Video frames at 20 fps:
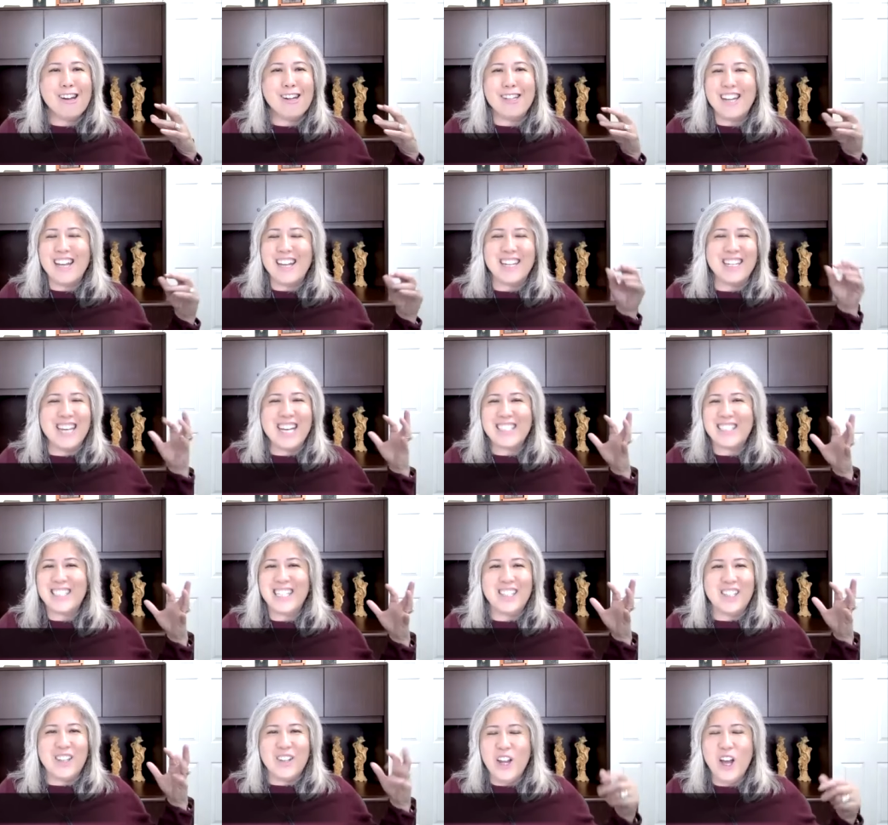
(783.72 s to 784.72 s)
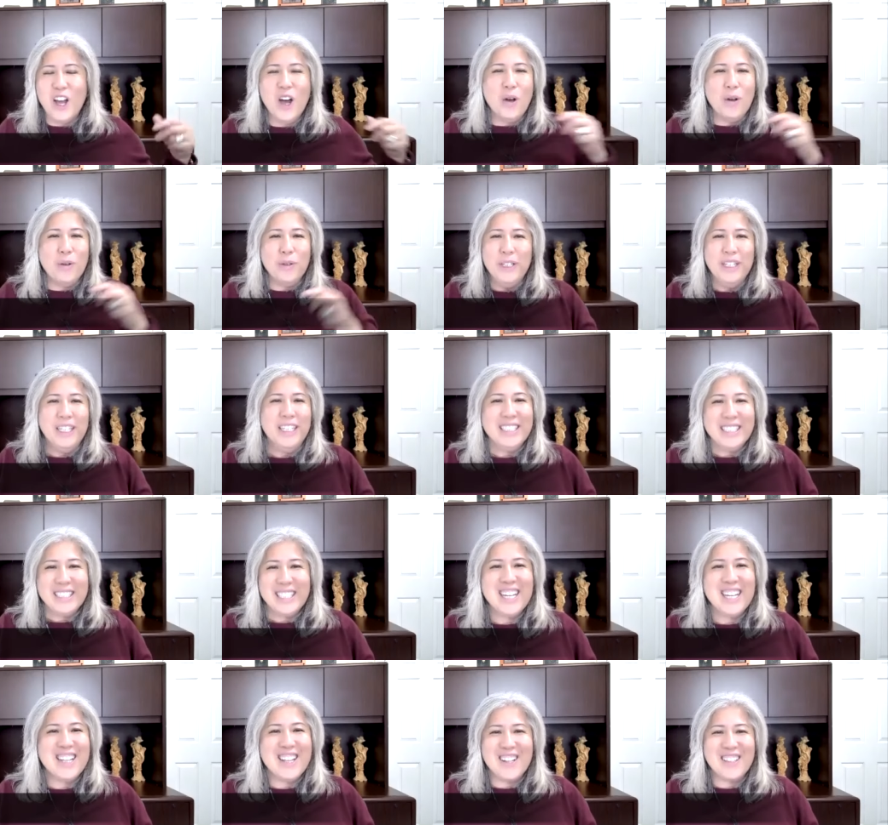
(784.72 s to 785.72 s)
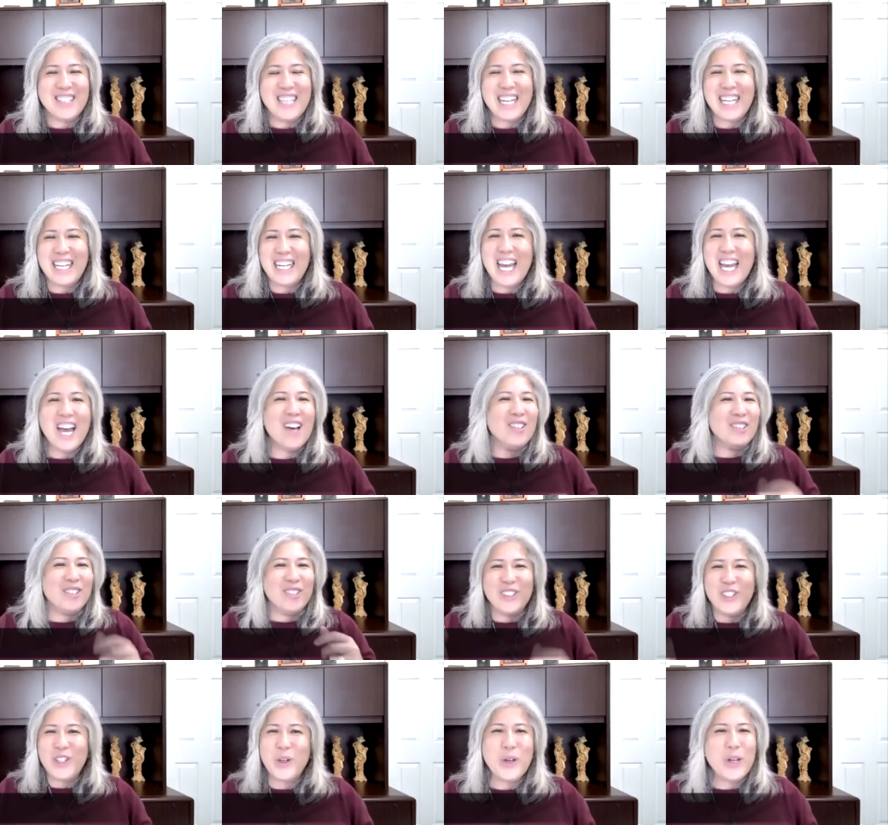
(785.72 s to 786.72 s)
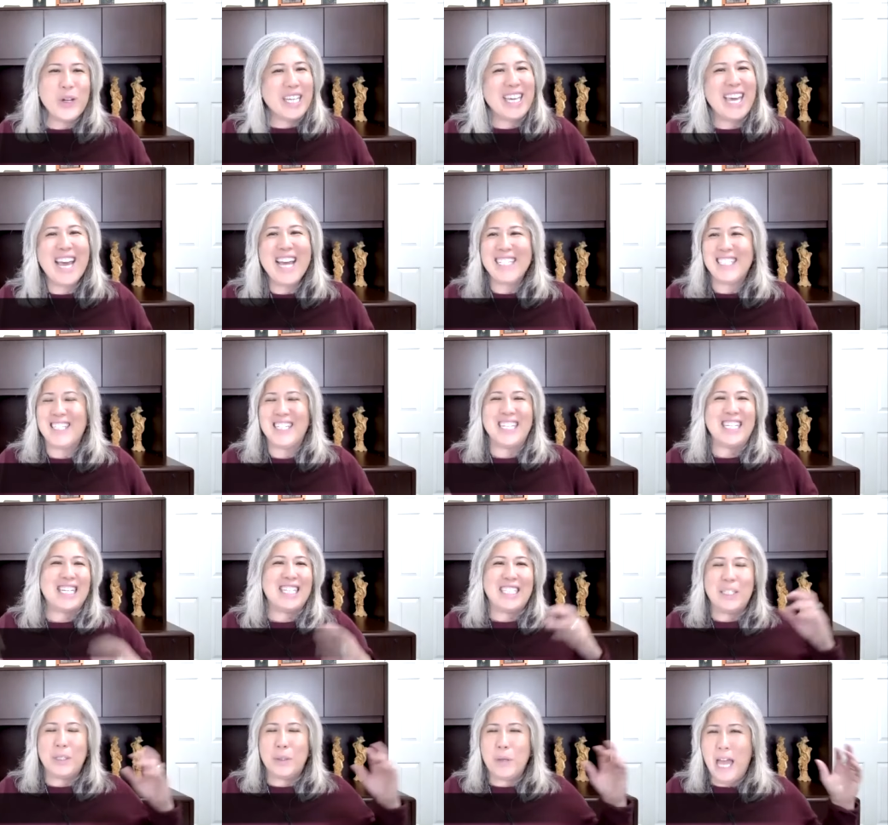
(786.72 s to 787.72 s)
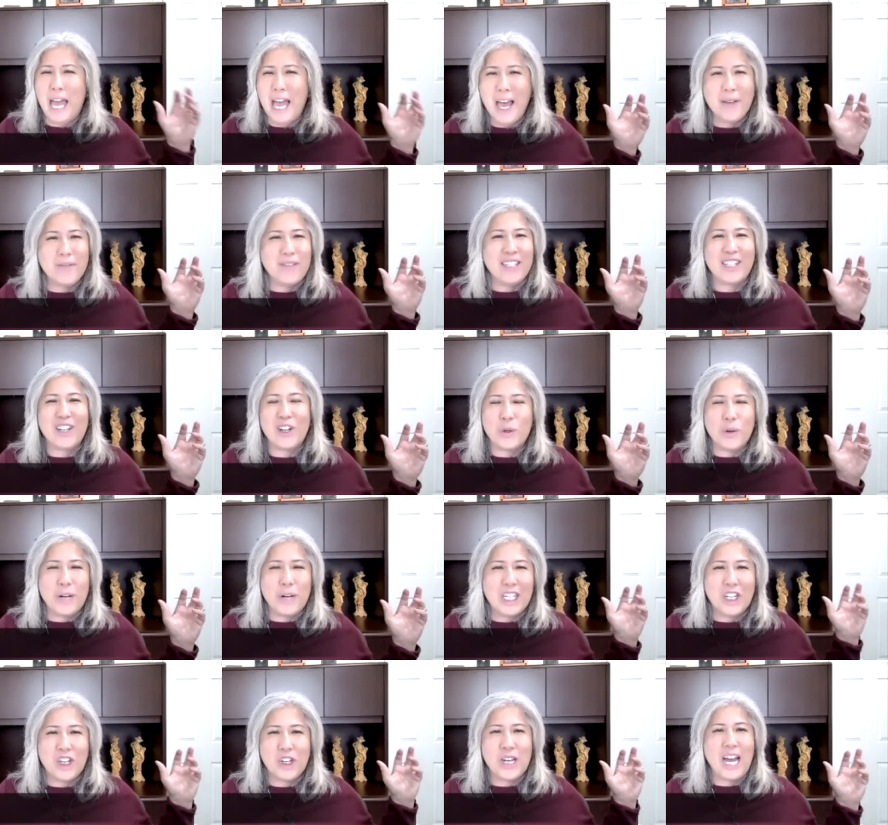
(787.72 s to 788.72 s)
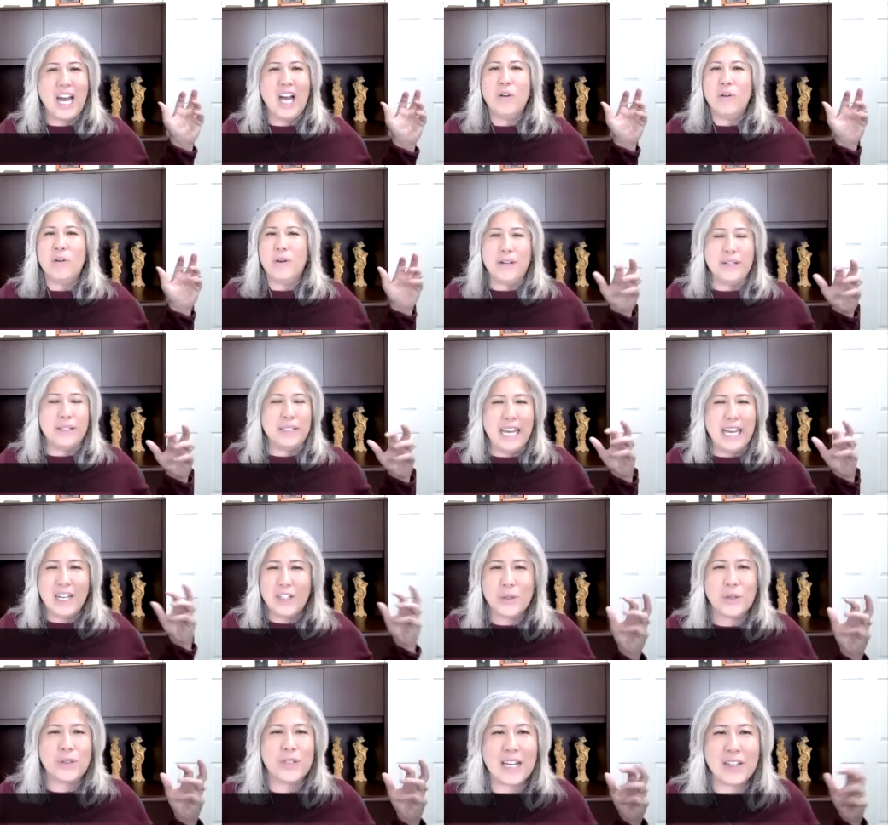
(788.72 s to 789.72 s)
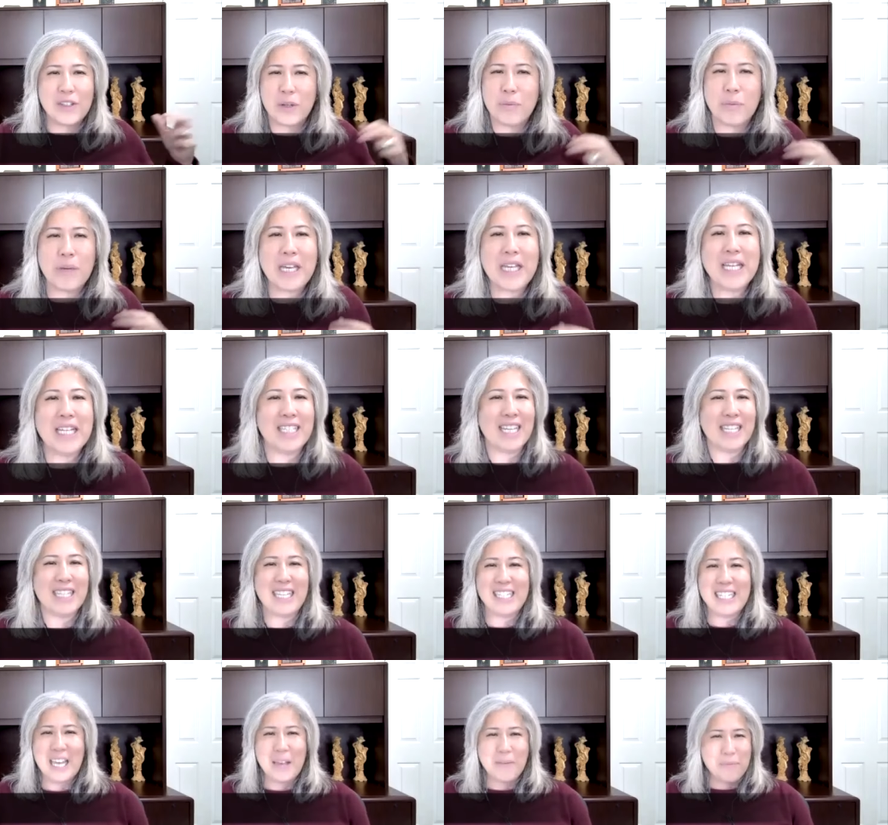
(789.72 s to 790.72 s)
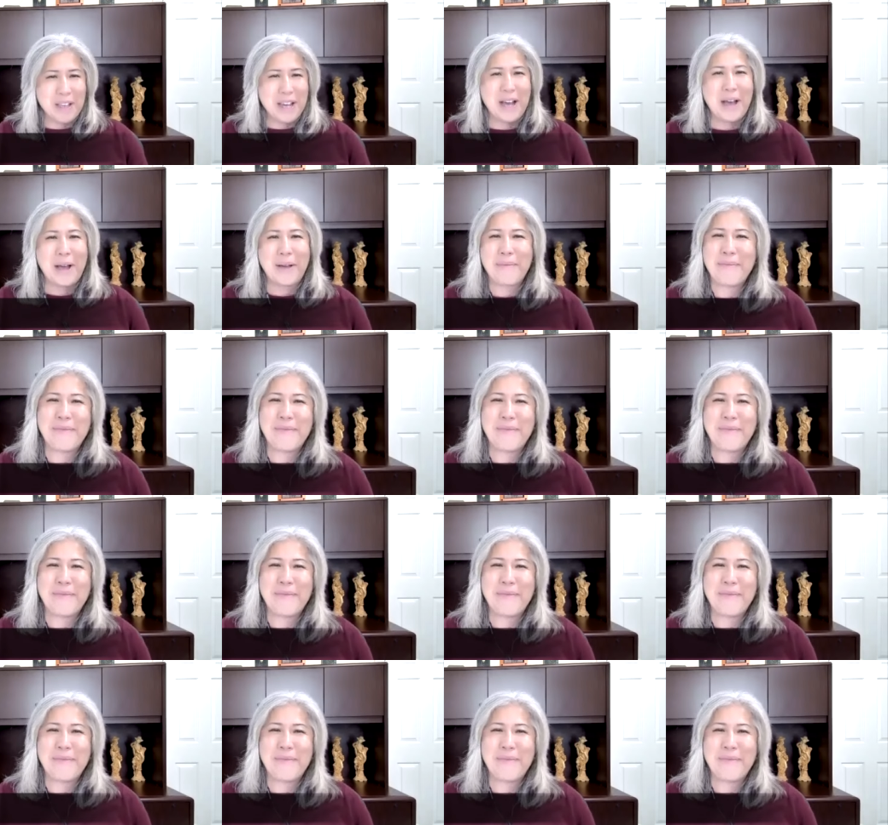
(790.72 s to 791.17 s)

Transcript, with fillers: and then next thing you know you know take it out and do it again so you can have like a great shower and exercise your penis at the same time